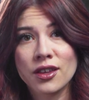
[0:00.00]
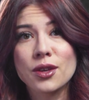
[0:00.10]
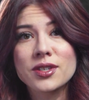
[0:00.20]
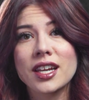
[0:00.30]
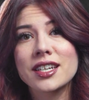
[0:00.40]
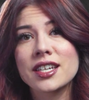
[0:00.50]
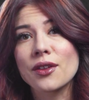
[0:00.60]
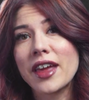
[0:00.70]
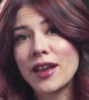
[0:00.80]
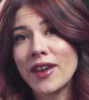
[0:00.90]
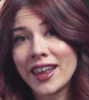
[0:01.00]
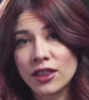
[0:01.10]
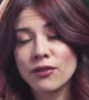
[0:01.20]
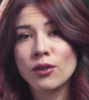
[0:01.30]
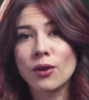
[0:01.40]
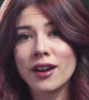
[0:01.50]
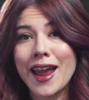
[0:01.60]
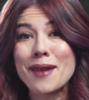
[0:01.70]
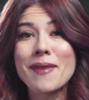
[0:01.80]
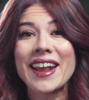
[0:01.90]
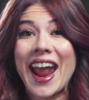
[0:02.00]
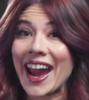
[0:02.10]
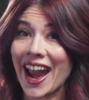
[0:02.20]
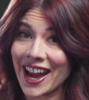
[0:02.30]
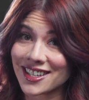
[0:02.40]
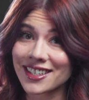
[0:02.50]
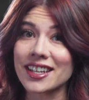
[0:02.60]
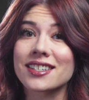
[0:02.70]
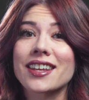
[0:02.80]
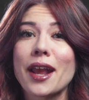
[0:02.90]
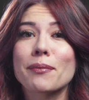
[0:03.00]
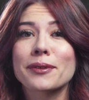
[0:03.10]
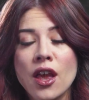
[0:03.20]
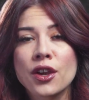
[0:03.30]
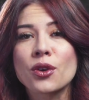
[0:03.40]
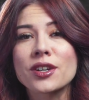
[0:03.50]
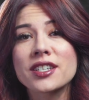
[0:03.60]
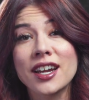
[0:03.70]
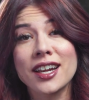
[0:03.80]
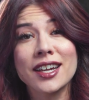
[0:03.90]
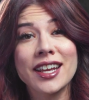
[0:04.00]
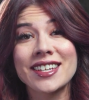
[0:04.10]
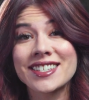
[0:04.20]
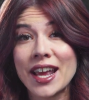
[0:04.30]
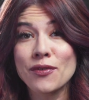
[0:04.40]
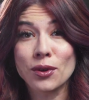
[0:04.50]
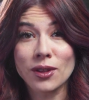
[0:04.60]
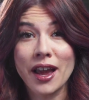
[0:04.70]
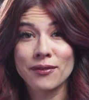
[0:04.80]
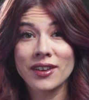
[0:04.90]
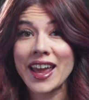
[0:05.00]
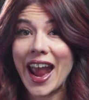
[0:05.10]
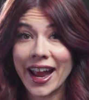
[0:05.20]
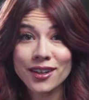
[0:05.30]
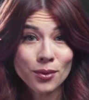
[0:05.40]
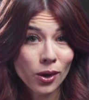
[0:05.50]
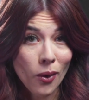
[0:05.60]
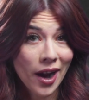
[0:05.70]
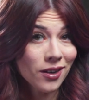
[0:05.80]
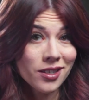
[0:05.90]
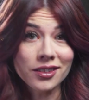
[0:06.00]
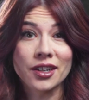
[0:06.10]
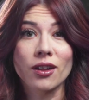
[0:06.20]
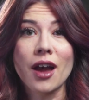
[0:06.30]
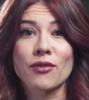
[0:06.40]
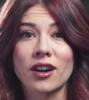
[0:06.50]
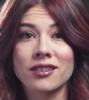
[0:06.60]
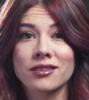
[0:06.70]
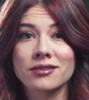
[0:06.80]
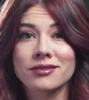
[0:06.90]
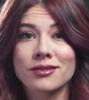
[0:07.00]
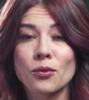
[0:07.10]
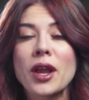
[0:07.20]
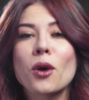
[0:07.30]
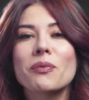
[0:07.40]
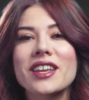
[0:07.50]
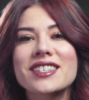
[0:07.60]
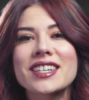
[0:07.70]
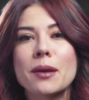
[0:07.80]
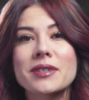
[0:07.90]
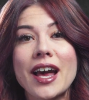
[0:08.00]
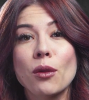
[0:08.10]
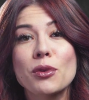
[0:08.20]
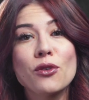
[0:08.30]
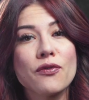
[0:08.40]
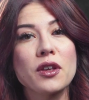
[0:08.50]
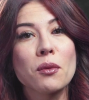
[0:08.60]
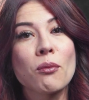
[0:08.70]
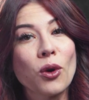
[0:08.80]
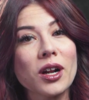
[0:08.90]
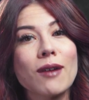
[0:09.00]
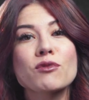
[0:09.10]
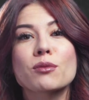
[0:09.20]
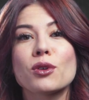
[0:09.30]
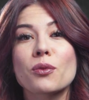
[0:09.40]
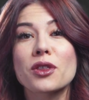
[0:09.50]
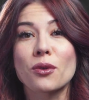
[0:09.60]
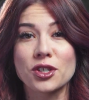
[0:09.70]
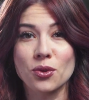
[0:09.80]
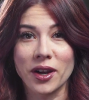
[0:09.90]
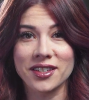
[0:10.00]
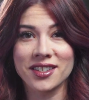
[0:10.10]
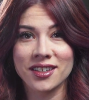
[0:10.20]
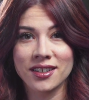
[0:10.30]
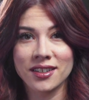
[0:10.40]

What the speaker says: Use it until they have hit the floor and make a hasty escape. Your stun gun can save your life and requires little effort. We hope these tips help you feel more comfortable with your choice.